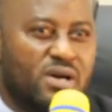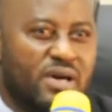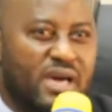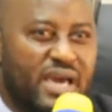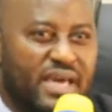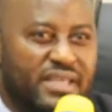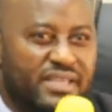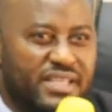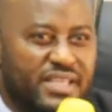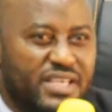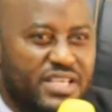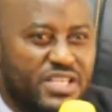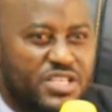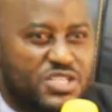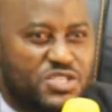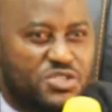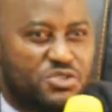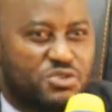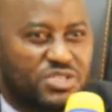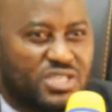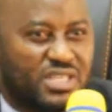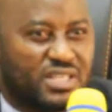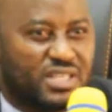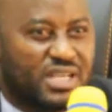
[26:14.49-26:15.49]
any
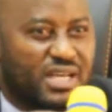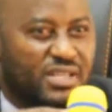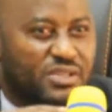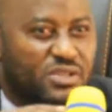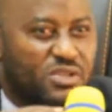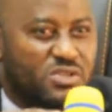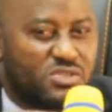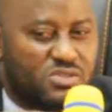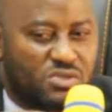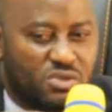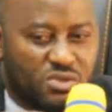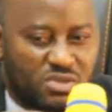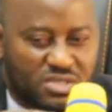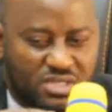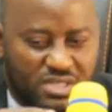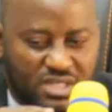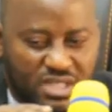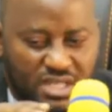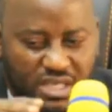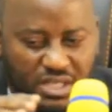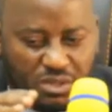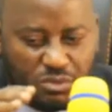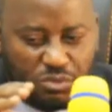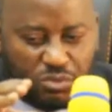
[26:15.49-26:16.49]
institution cannot
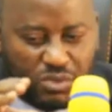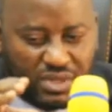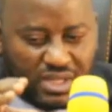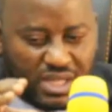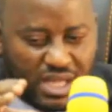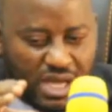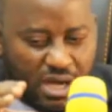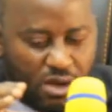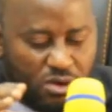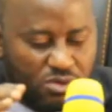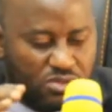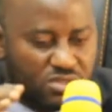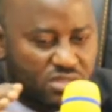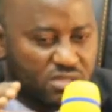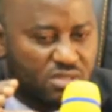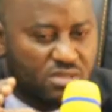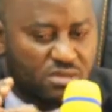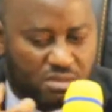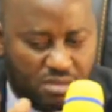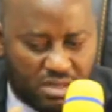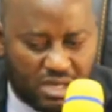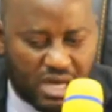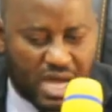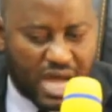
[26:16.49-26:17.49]
succeed without
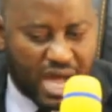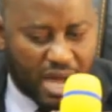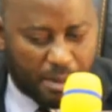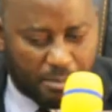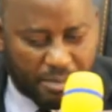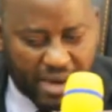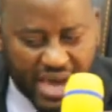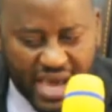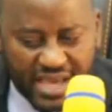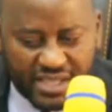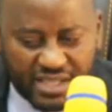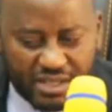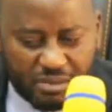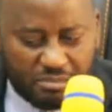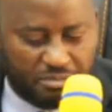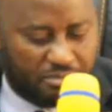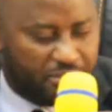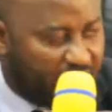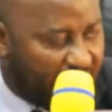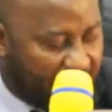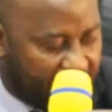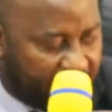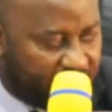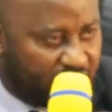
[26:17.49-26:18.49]
abiding
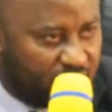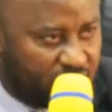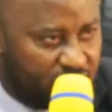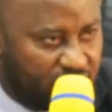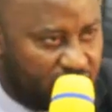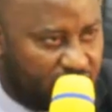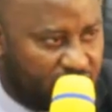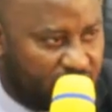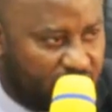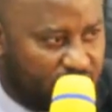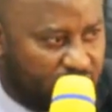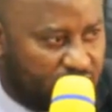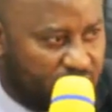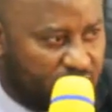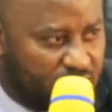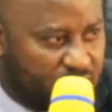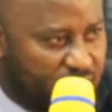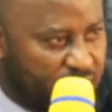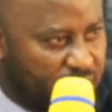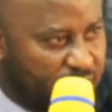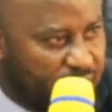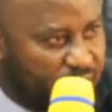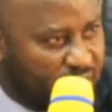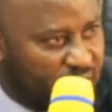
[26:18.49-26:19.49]
by
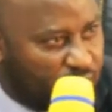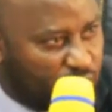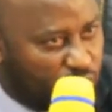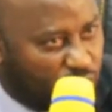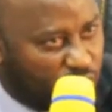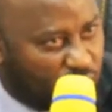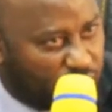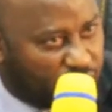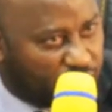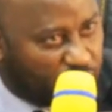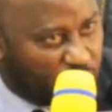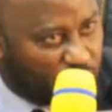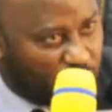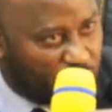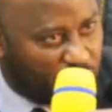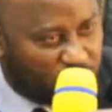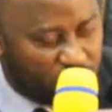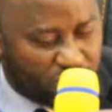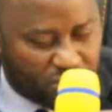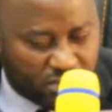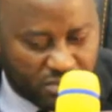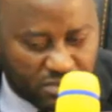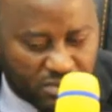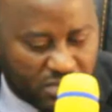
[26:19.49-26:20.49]
the rule of law,
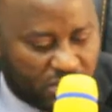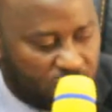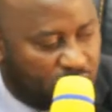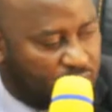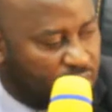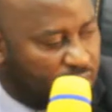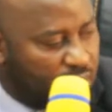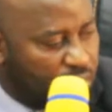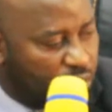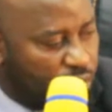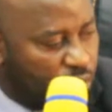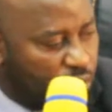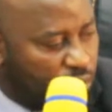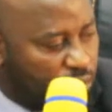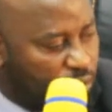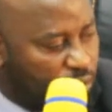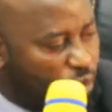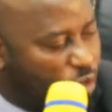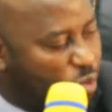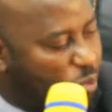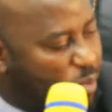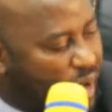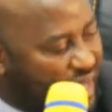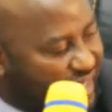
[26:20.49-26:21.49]

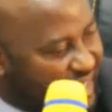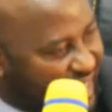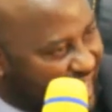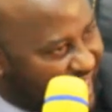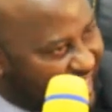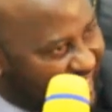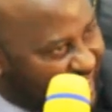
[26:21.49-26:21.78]
rule by the